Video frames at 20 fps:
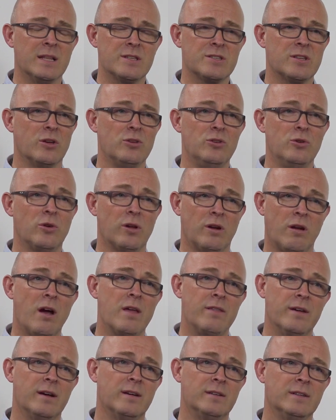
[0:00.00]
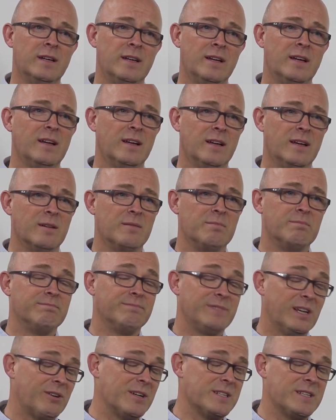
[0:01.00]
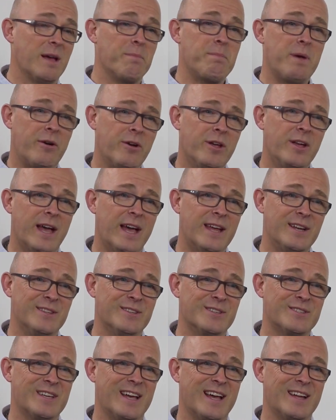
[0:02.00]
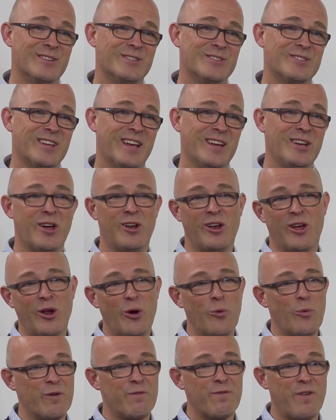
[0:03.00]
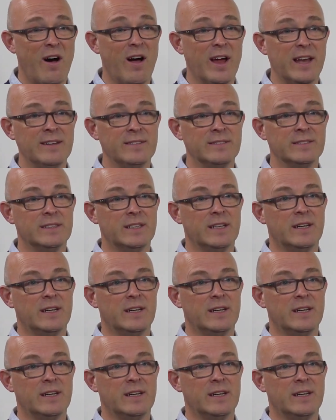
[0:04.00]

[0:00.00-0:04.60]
And so you can either, dare I say it, bury your head in the sand and say, no, we're fine,